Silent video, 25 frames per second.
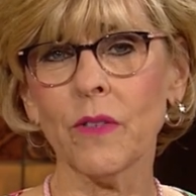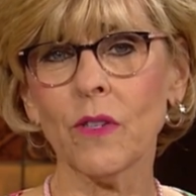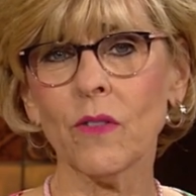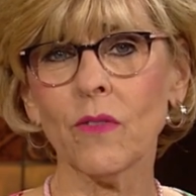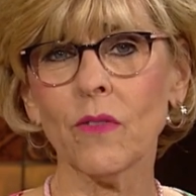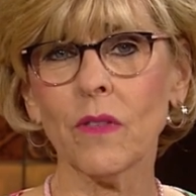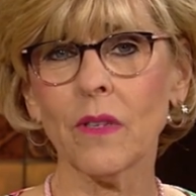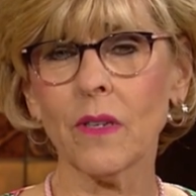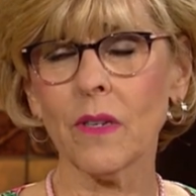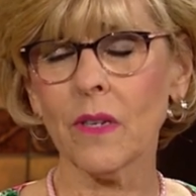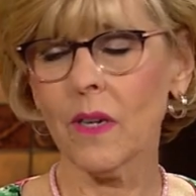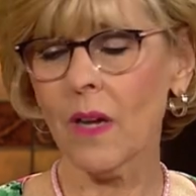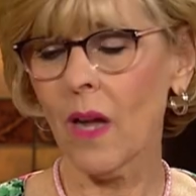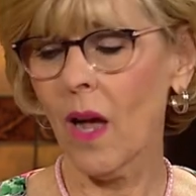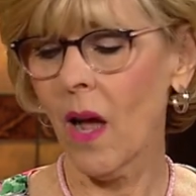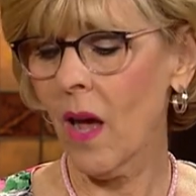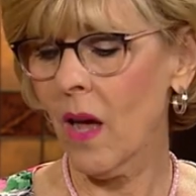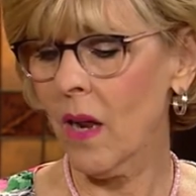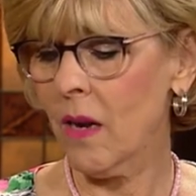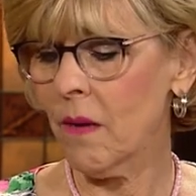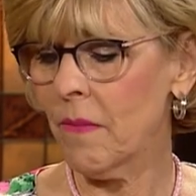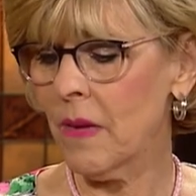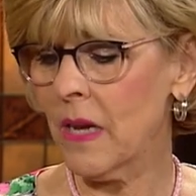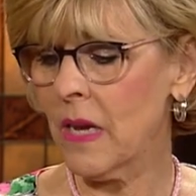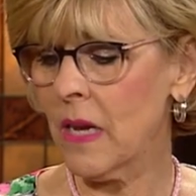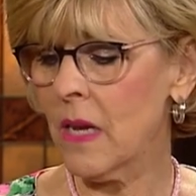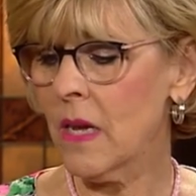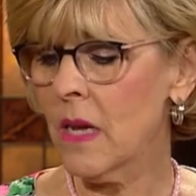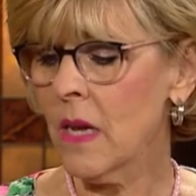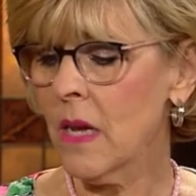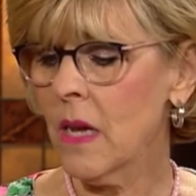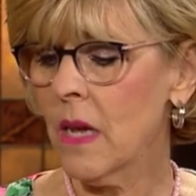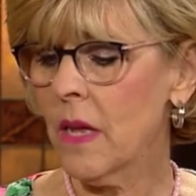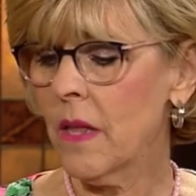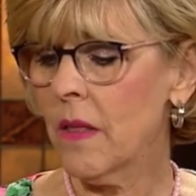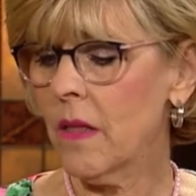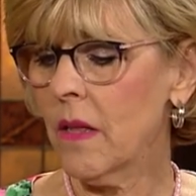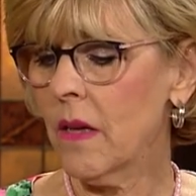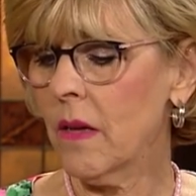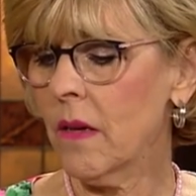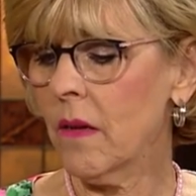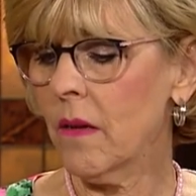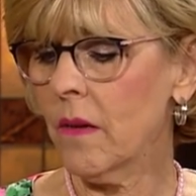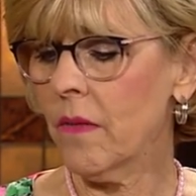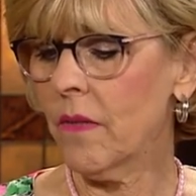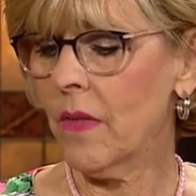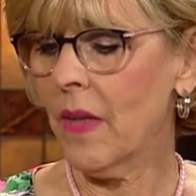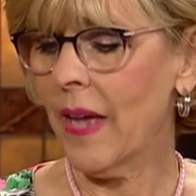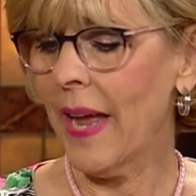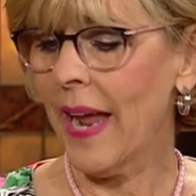There's the economy,
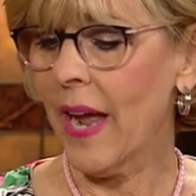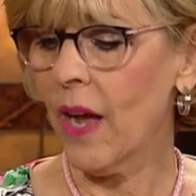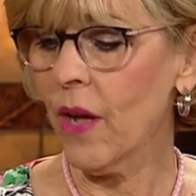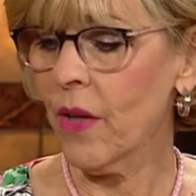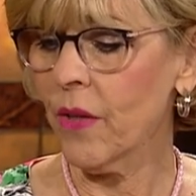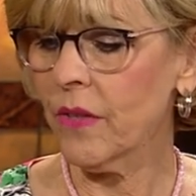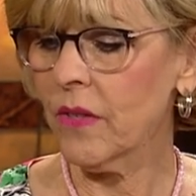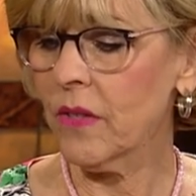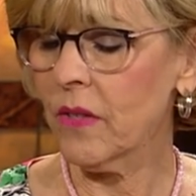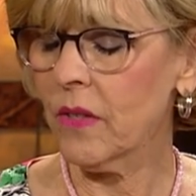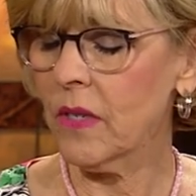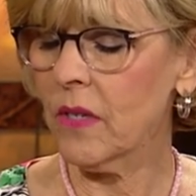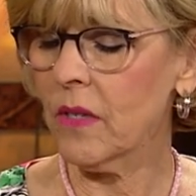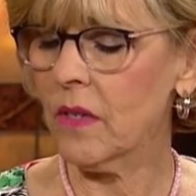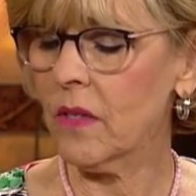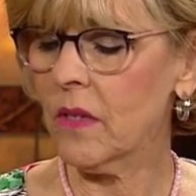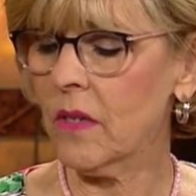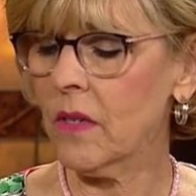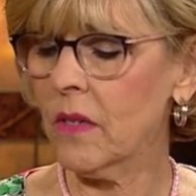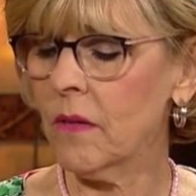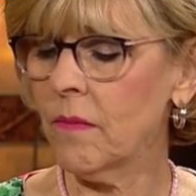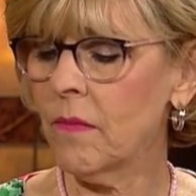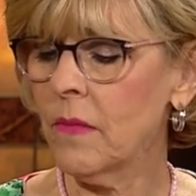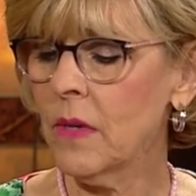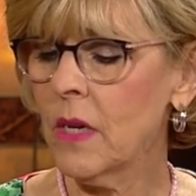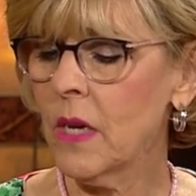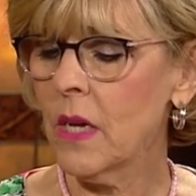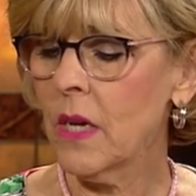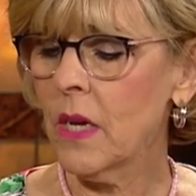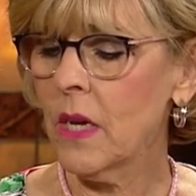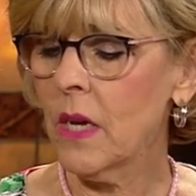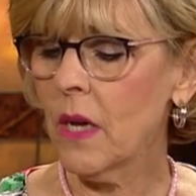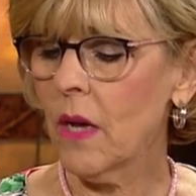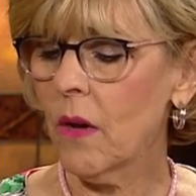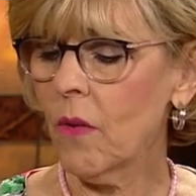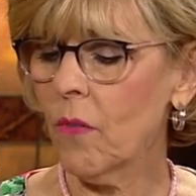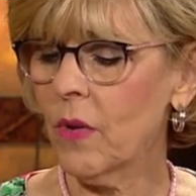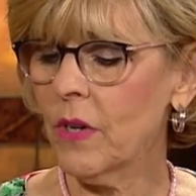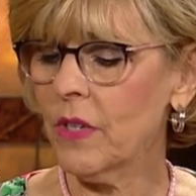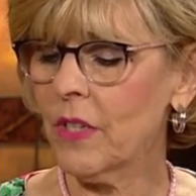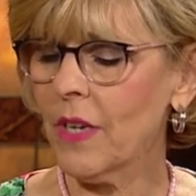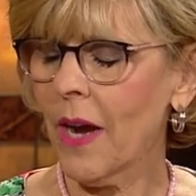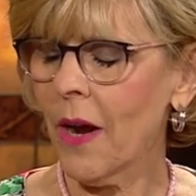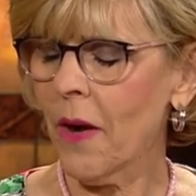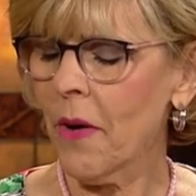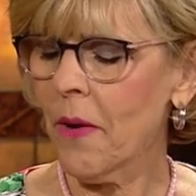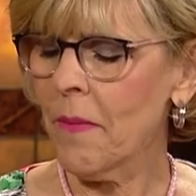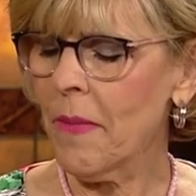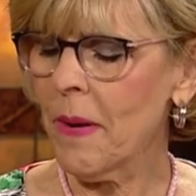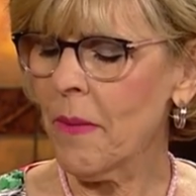the the health system, which
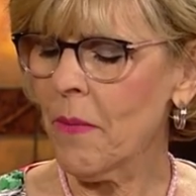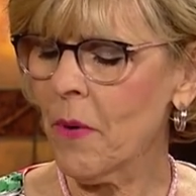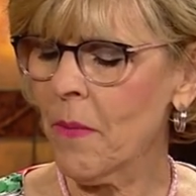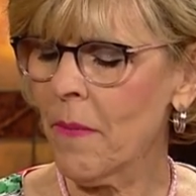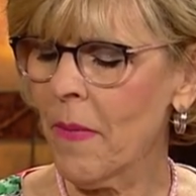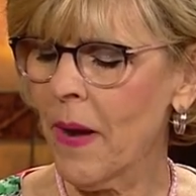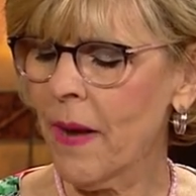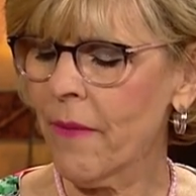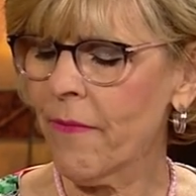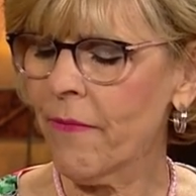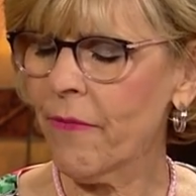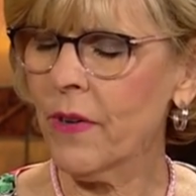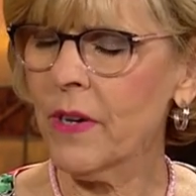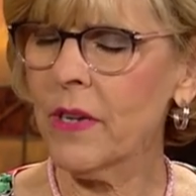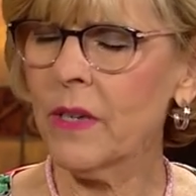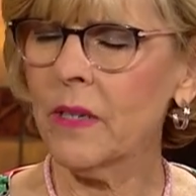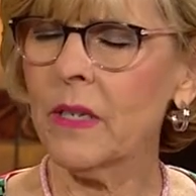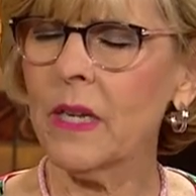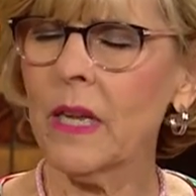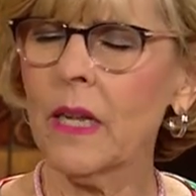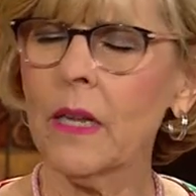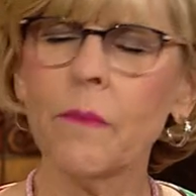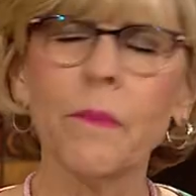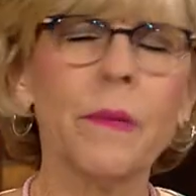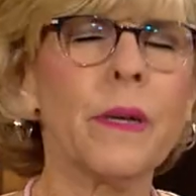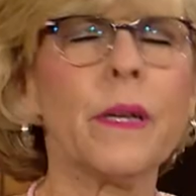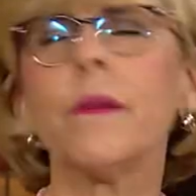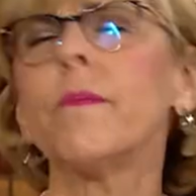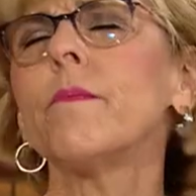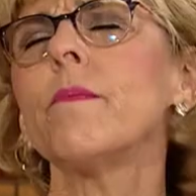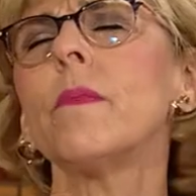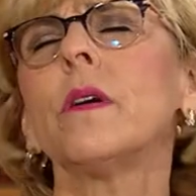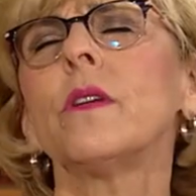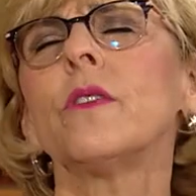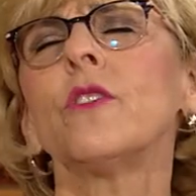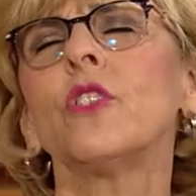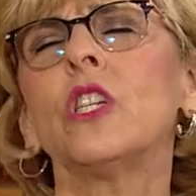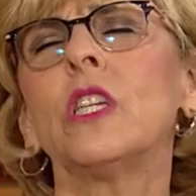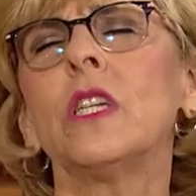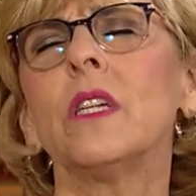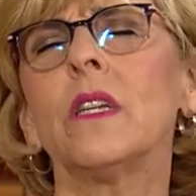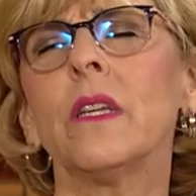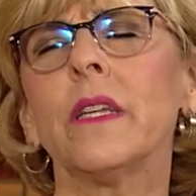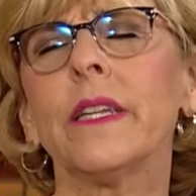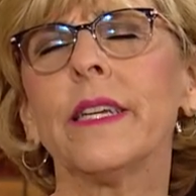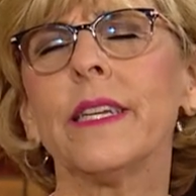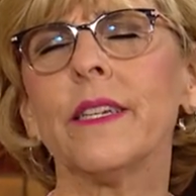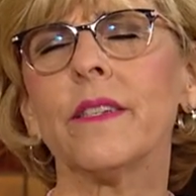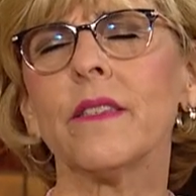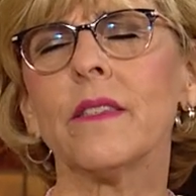I remember my friend telling me, uh, Gina
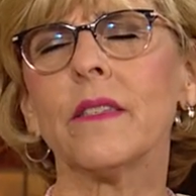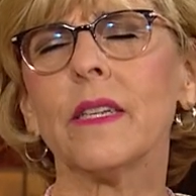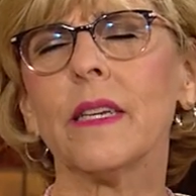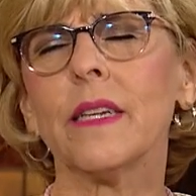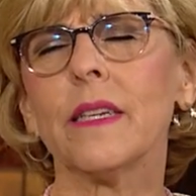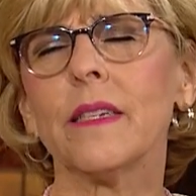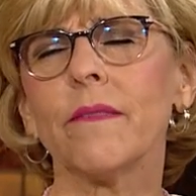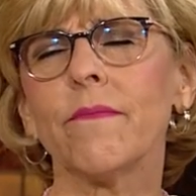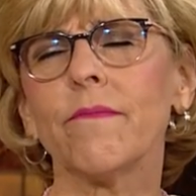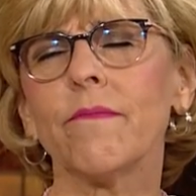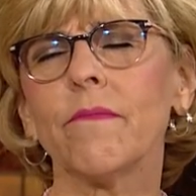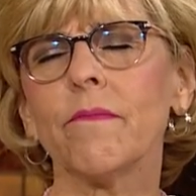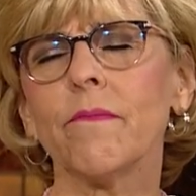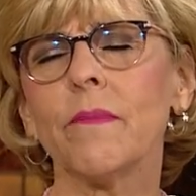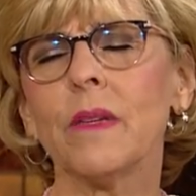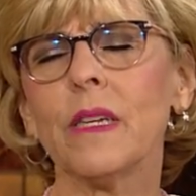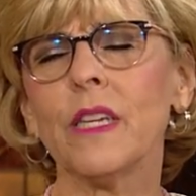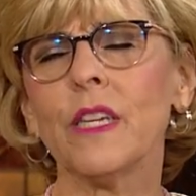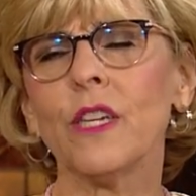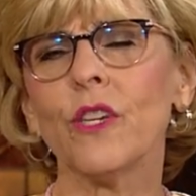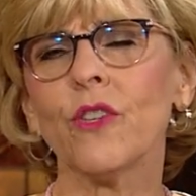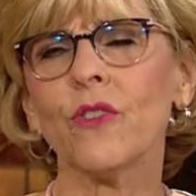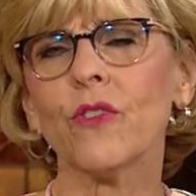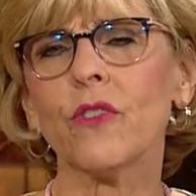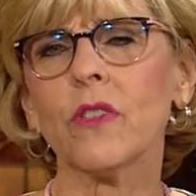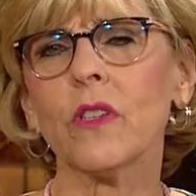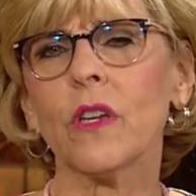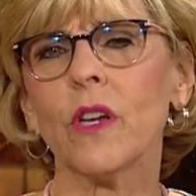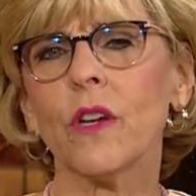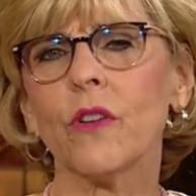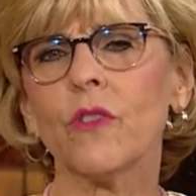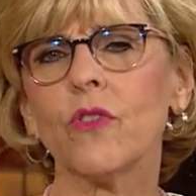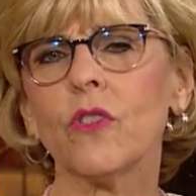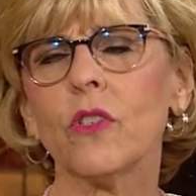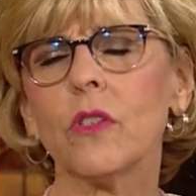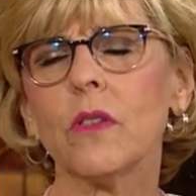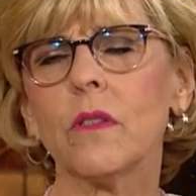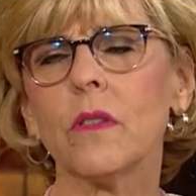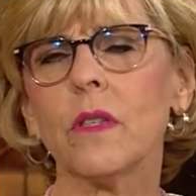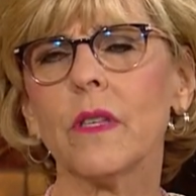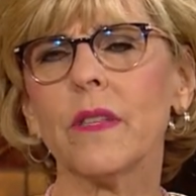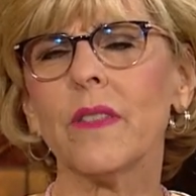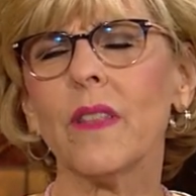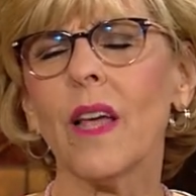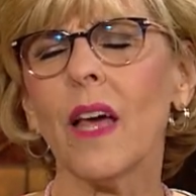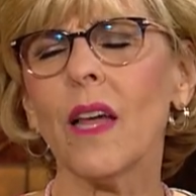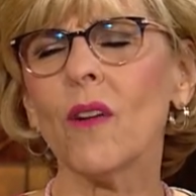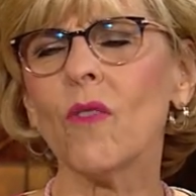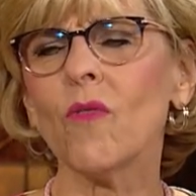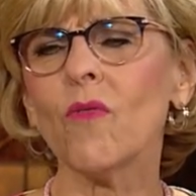Linus said many years ago, she said,
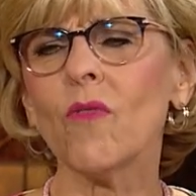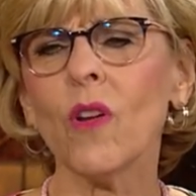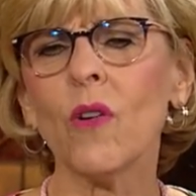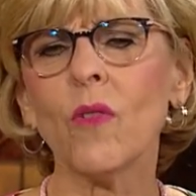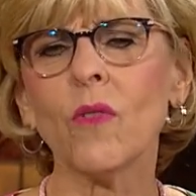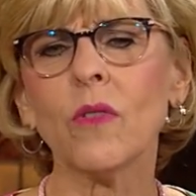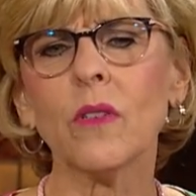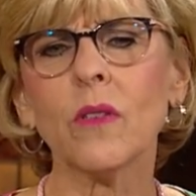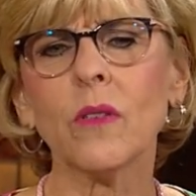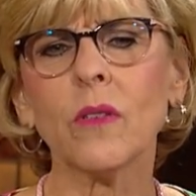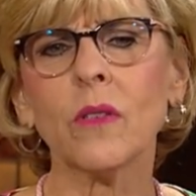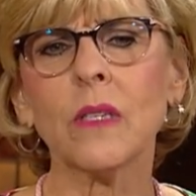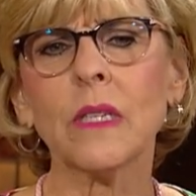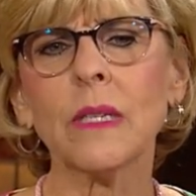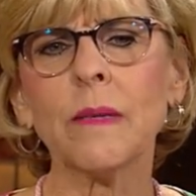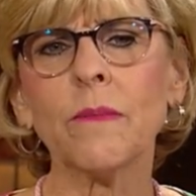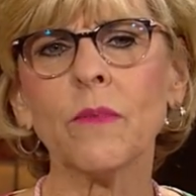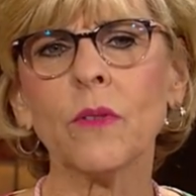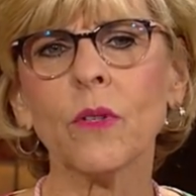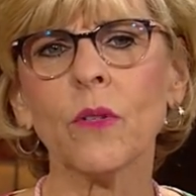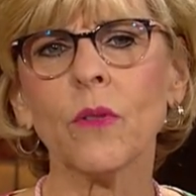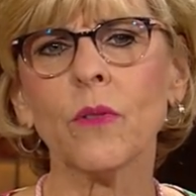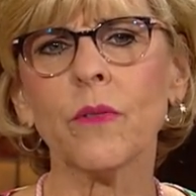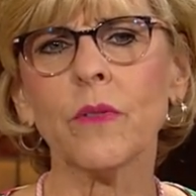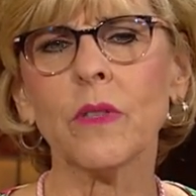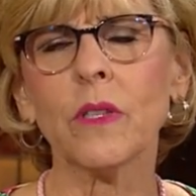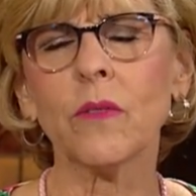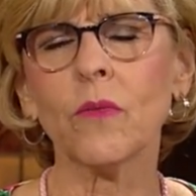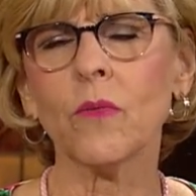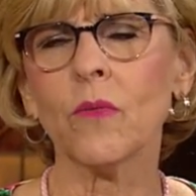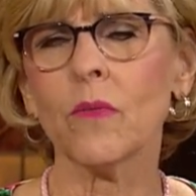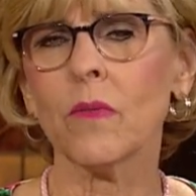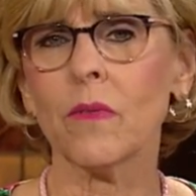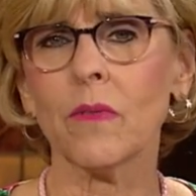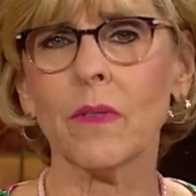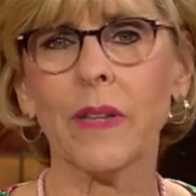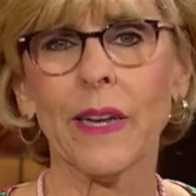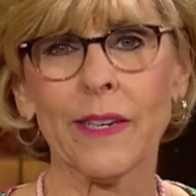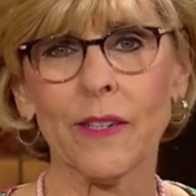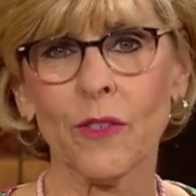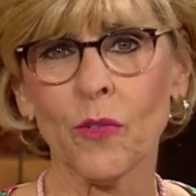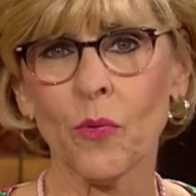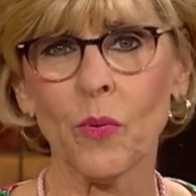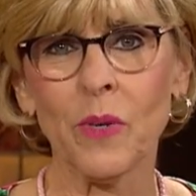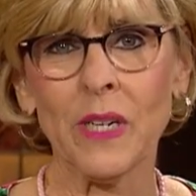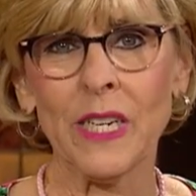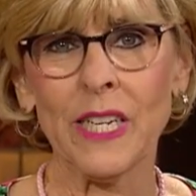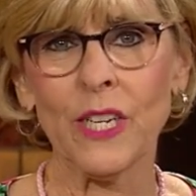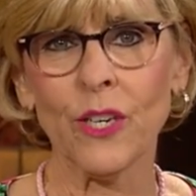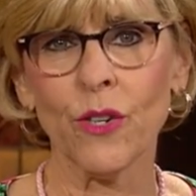I don't know, it just seems, this was like
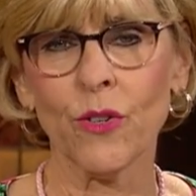20